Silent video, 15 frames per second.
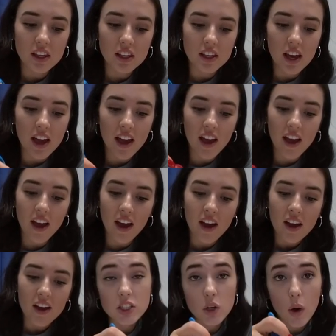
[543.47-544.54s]
Yeah.
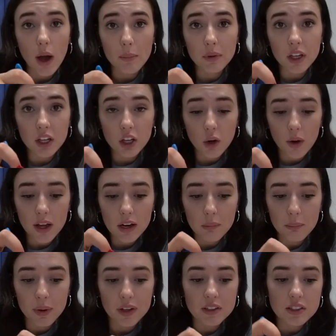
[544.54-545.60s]
So I'm gonna go ahead
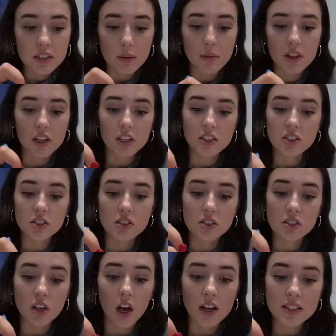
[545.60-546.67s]
and put some of the
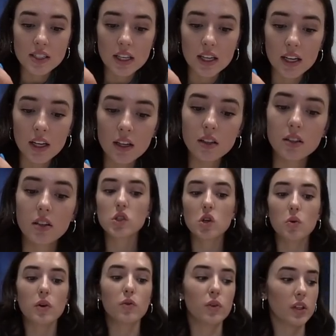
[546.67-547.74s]
sauce in it
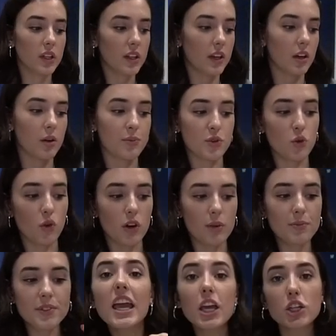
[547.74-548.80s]
so it really like
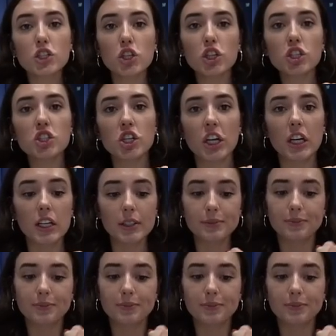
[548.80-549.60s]
absorbs into the chicken.